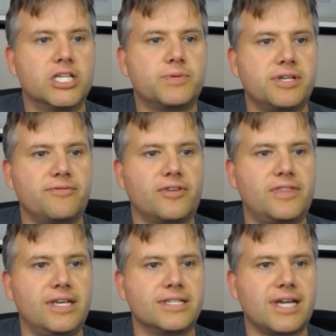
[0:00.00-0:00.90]
specific
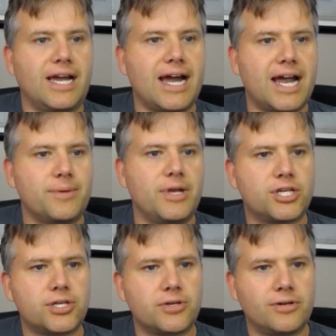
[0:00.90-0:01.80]
things I got to
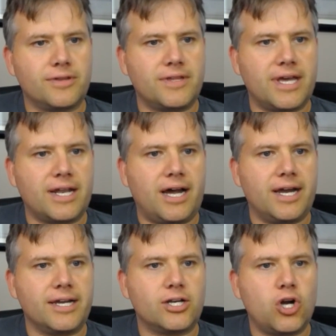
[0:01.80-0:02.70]
make sure that
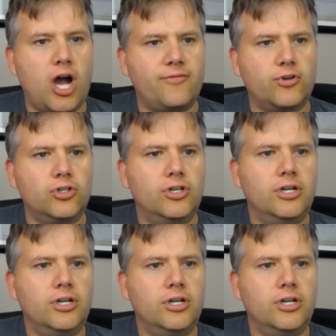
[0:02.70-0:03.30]
I cover.